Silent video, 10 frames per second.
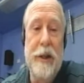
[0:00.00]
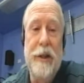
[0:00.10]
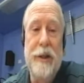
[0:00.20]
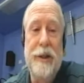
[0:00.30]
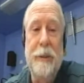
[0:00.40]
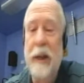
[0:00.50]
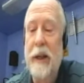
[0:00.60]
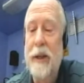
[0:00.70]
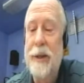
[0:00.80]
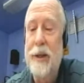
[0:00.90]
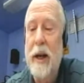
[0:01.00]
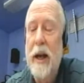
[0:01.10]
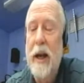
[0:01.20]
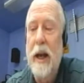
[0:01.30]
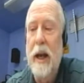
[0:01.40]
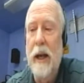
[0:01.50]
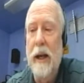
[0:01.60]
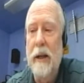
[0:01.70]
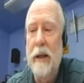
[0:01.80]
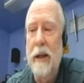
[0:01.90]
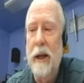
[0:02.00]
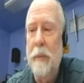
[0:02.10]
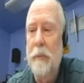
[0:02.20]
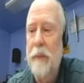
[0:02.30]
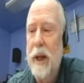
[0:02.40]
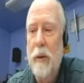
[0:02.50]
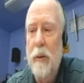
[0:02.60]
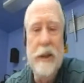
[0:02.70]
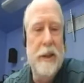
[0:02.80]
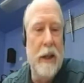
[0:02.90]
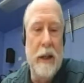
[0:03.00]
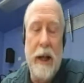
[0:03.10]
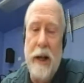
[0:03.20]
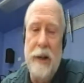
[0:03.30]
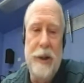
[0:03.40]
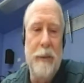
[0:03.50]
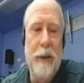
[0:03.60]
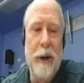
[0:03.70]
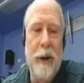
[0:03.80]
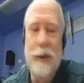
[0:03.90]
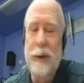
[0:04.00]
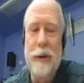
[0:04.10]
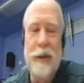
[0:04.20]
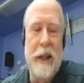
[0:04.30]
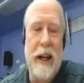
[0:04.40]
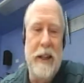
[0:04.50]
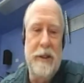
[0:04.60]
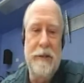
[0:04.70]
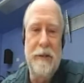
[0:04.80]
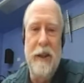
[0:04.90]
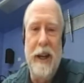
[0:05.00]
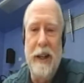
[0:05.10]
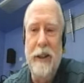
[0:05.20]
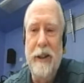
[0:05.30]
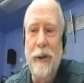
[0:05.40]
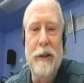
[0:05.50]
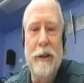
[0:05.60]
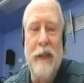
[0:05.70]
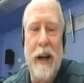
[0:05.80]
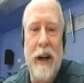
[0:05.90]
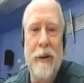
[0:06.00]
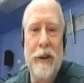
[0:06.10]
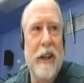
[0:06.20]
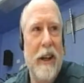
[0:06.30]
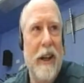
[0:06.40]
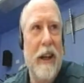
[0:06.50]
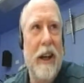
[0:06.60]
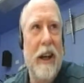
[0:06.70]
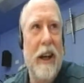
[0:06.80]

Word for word: disappears, and once that last ship goes or the last flight, you look around and you